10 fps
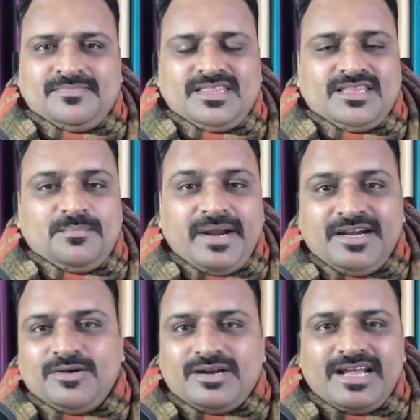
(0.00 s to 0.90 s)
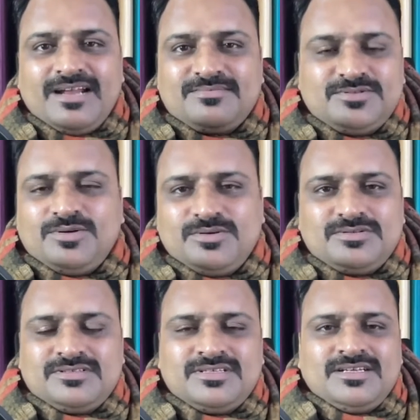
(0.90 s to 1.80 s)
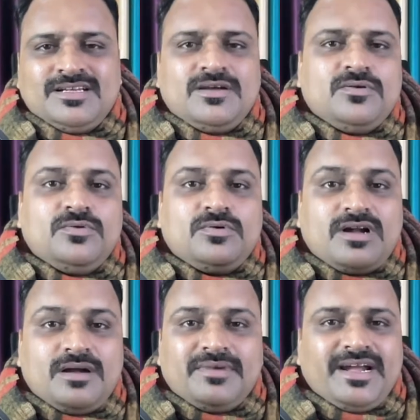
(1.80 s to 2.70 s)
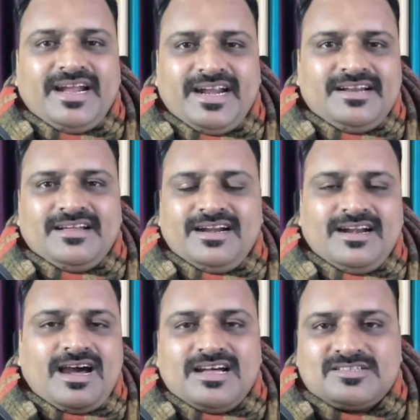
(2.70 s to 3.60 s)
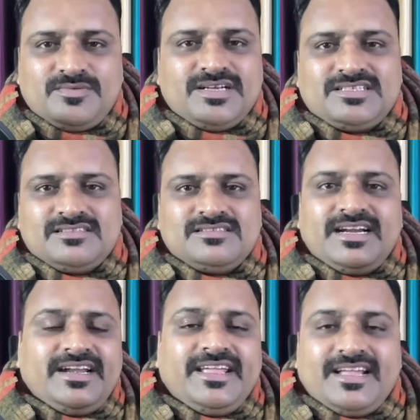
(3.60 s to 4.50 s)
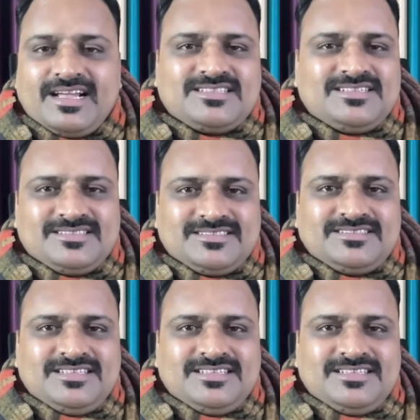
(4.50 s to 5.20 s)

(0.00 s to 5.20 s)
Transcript: The mentor helps those who come ahead and ask questions and take actions.